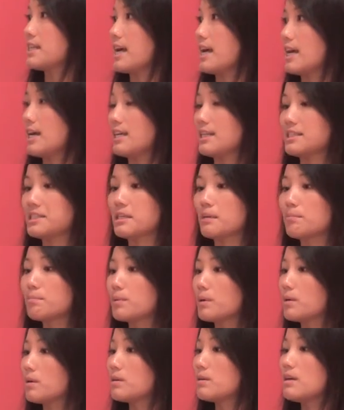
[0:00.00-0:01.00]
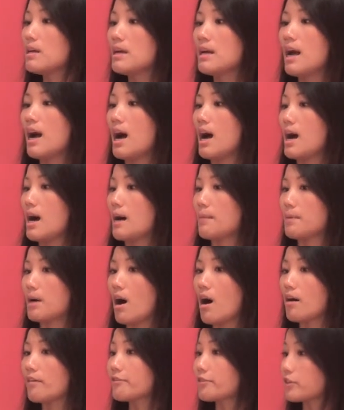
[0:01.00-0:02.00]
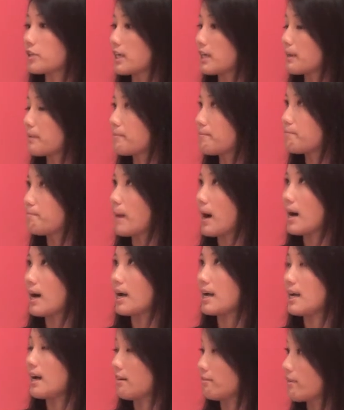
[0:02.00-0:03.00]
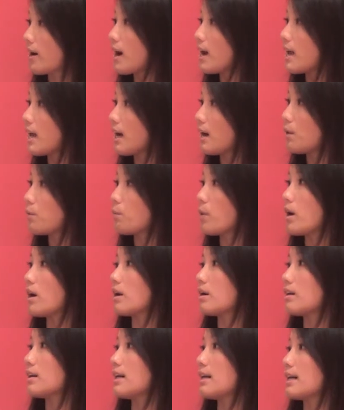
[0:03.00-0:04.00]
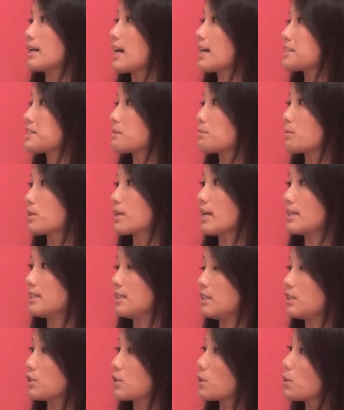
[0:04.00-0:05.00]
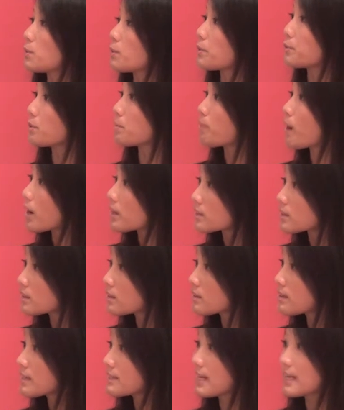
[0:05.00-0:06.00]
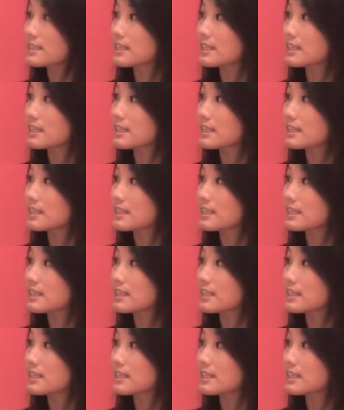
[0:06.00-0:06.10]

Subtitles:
a simple offering by Avaya where a customer can either go through a partner like